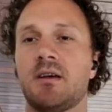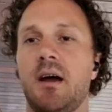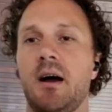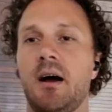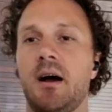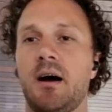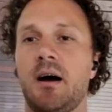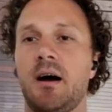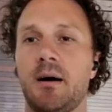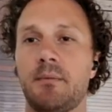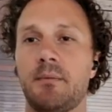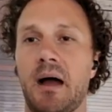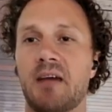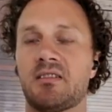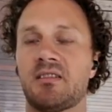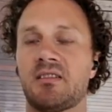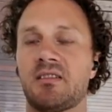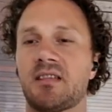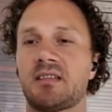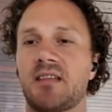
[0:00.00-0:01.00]
I
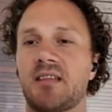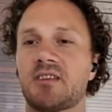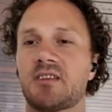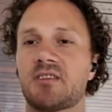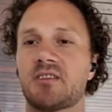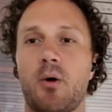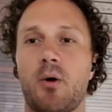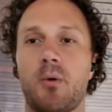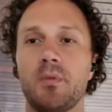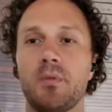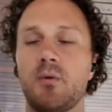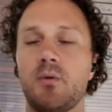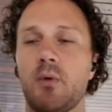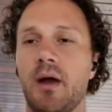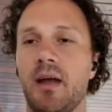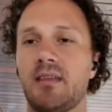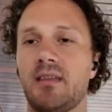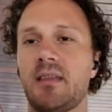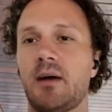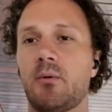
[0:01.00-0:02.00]
think that that's the only
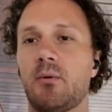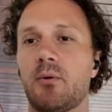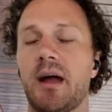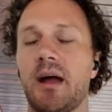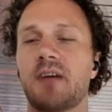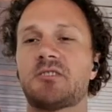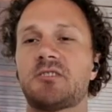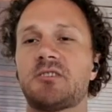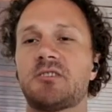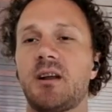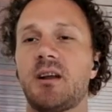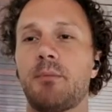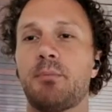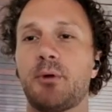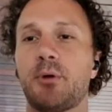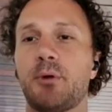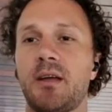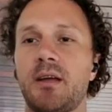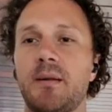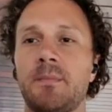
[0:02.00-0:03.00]
way that we're actually going to
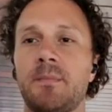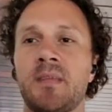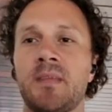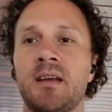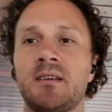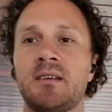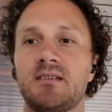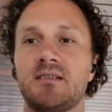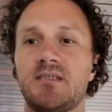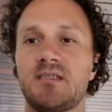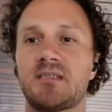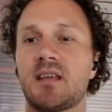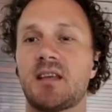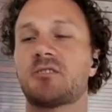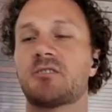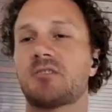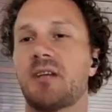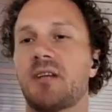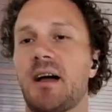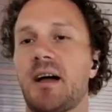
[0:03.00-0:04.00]
bring
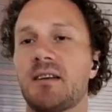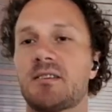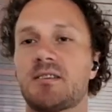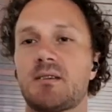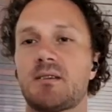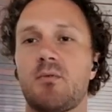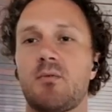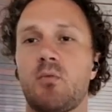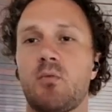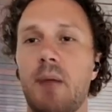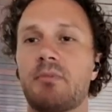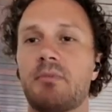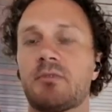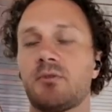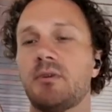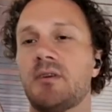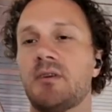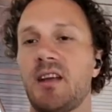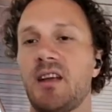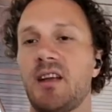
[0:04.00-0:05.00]
decentralized
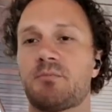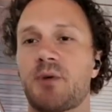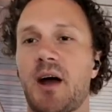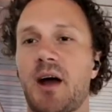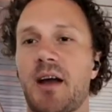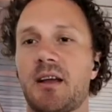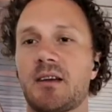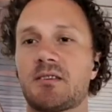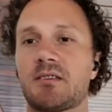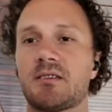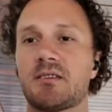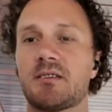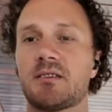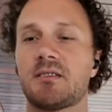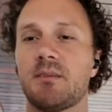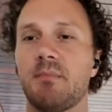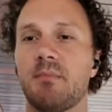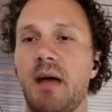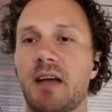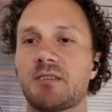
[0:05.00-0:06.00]
Web3 native products
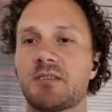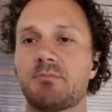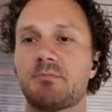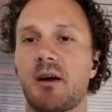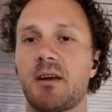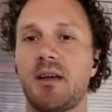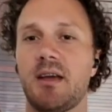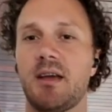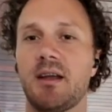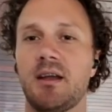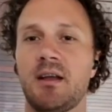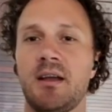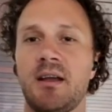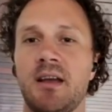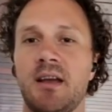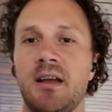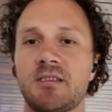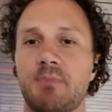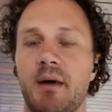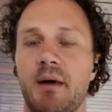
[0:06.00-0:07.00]
to mass market,
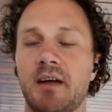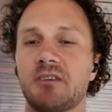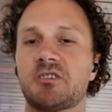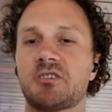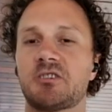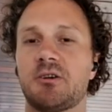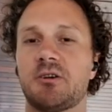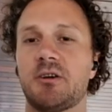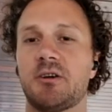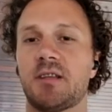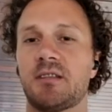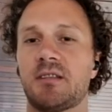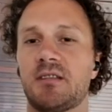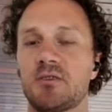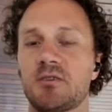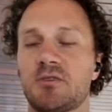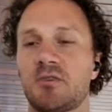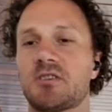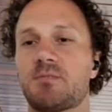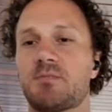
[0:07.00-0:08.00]
is by ensuring that the
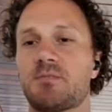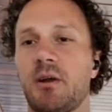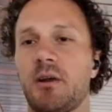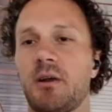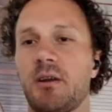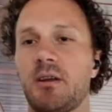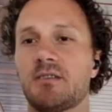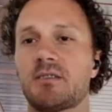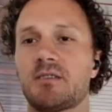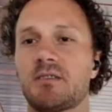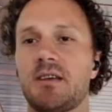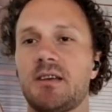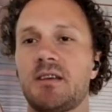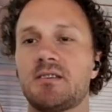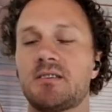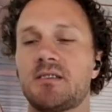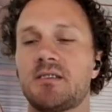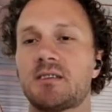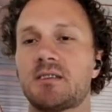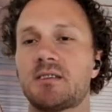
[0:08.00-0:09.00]
user experience
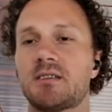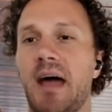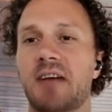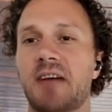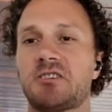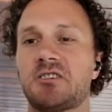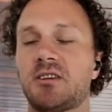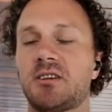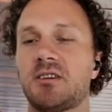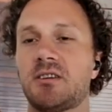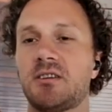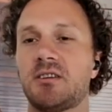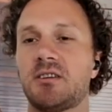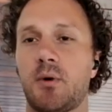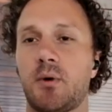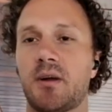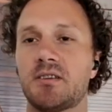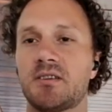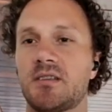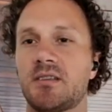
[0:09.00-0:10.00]
is matching the
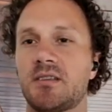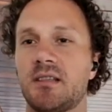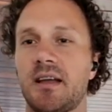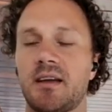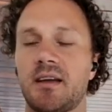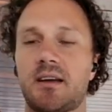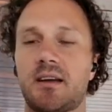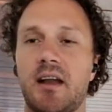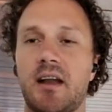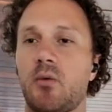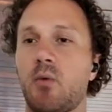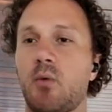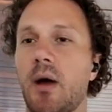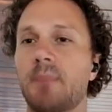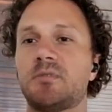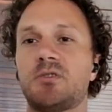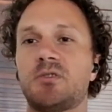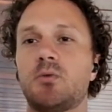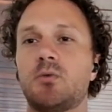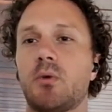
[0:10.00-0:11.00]
ones in like kind of the
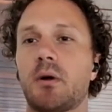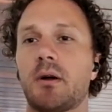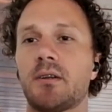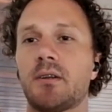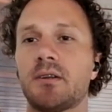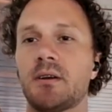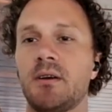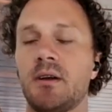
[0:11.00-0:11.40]
Web2 world.